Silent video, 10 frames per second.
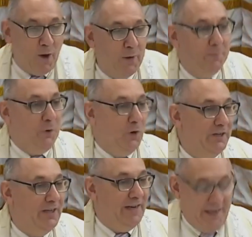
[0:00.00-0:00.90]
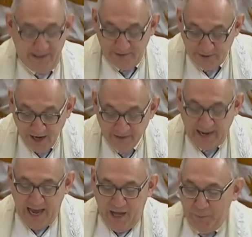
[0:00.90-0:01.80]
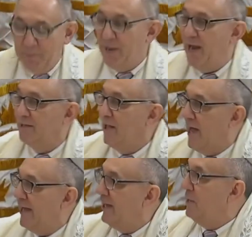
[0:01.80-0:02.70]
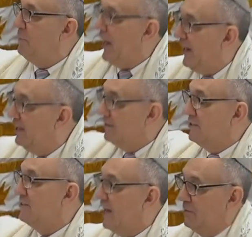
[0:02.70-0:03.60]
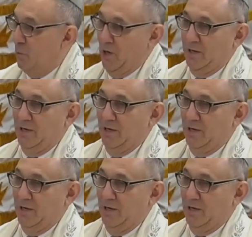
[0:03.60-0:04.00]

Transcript: important it is to help a man lying in pain on the sidewalk.